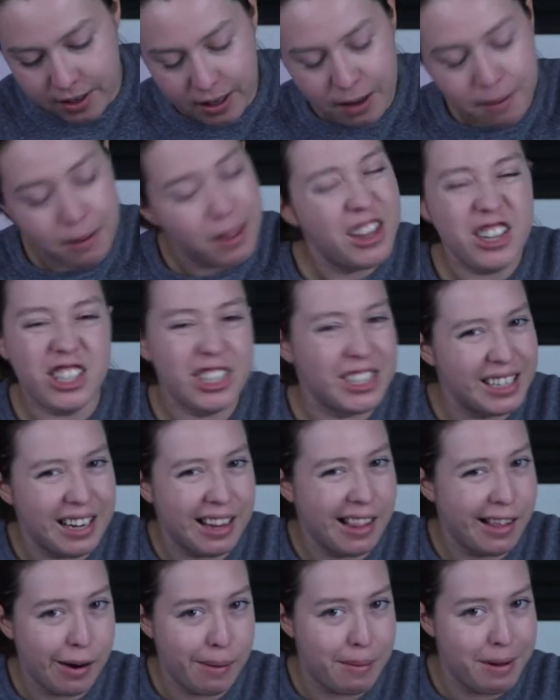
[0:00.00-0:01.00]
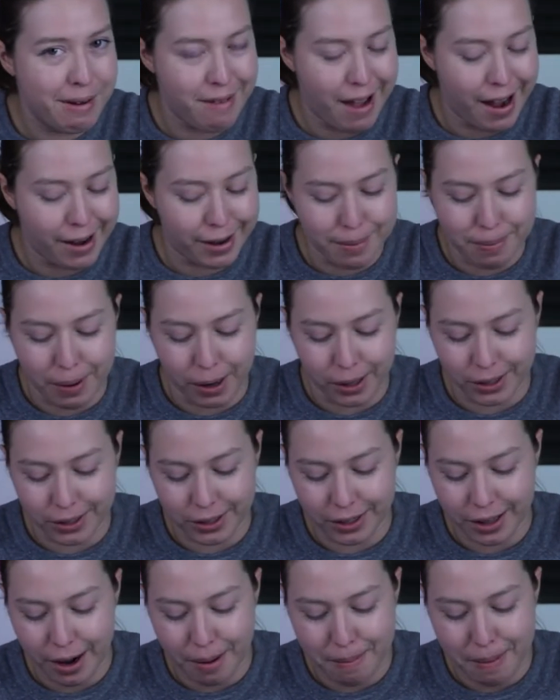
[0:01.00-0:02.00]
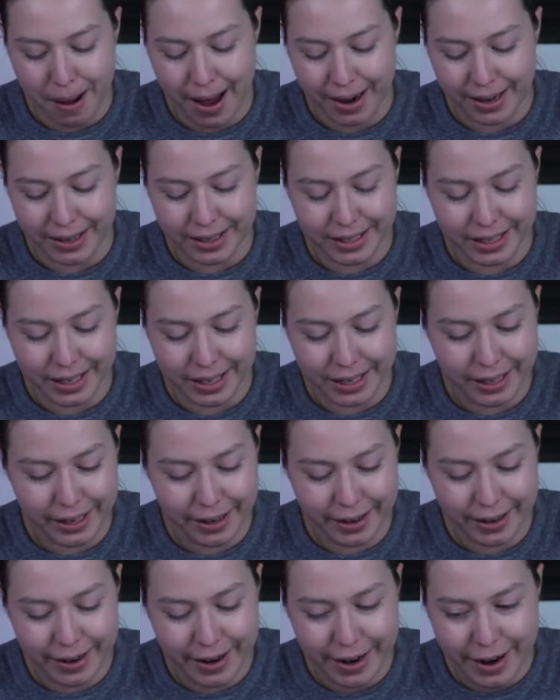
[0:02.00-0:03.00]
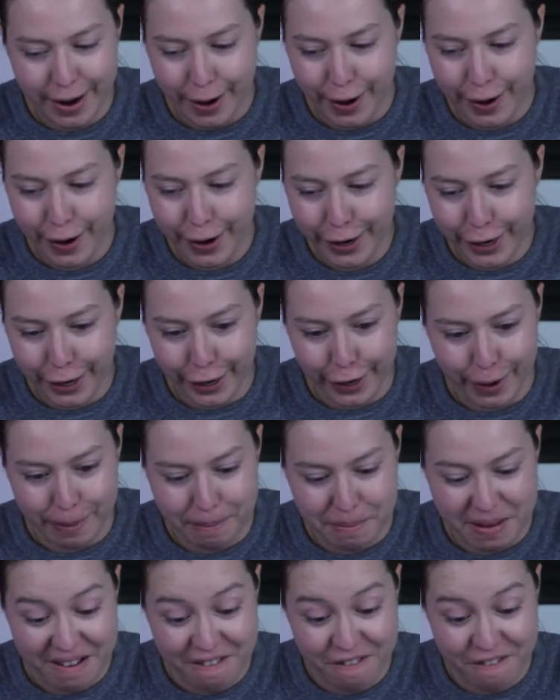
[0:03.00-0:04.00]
Just a little bit of acupuncture there, Paddington. You're gonna be